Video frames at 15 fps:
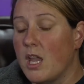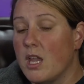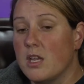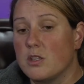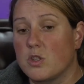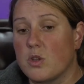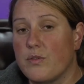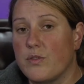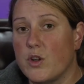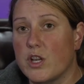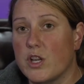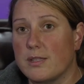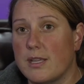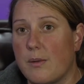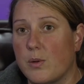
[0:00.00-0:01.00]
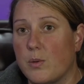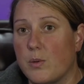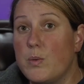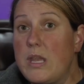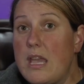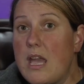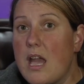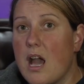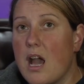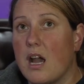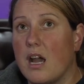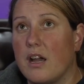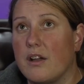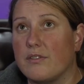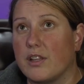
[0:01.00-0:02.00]
So for example, we
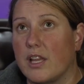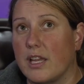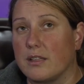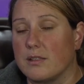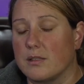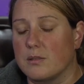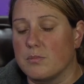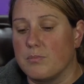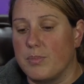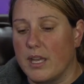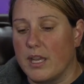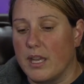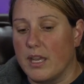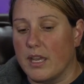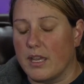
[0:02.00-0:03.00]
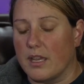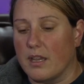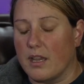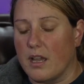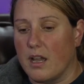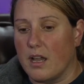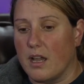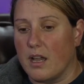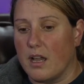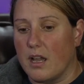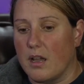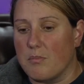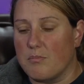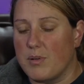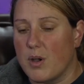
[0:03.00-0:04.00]
have like this big
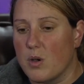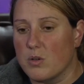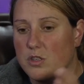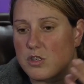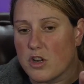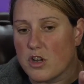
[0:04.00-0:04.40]
poster